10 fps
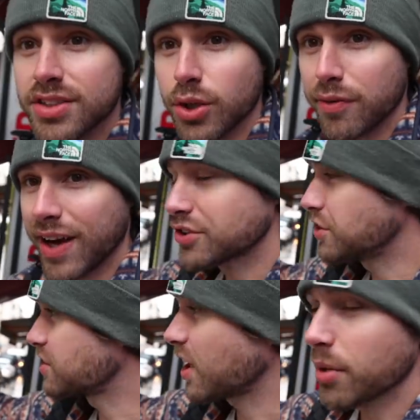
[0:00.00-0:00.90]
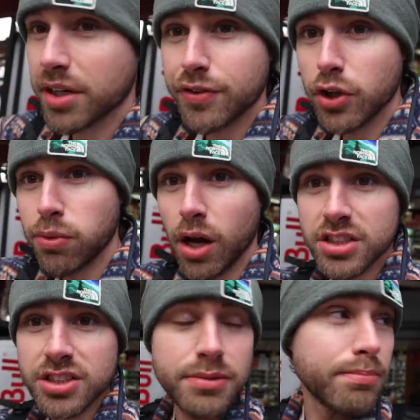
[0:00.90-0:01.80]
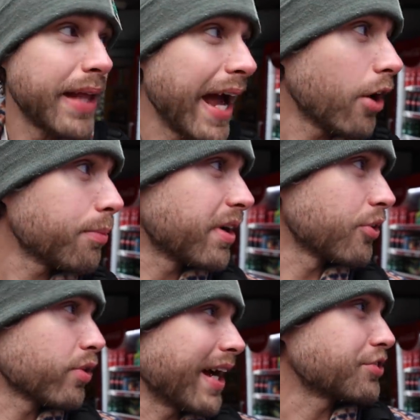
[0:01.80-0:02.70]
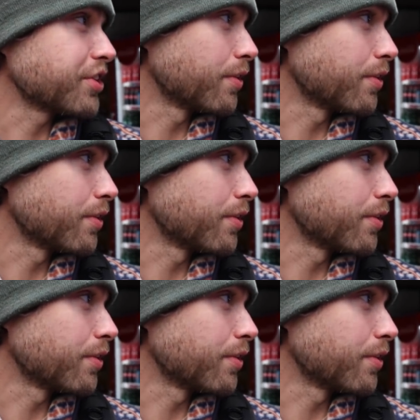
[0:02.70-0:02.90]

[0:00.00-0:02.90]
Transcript: So we've actually just come a few blocks down because we're actually